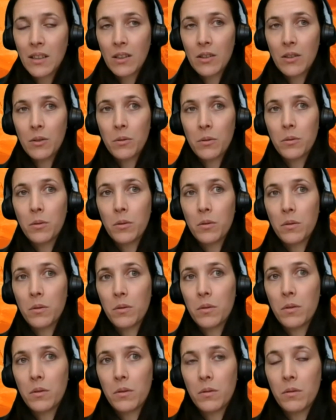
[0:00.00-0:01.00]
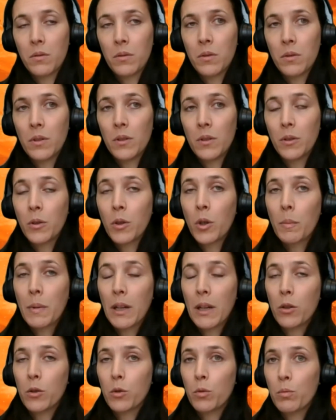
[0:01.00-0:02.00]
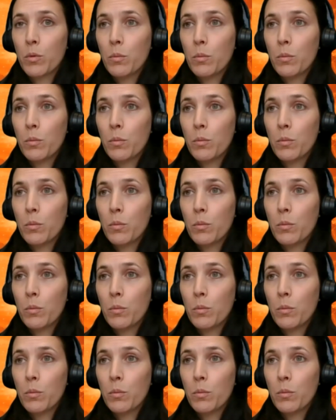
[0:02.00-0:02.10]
the Copilot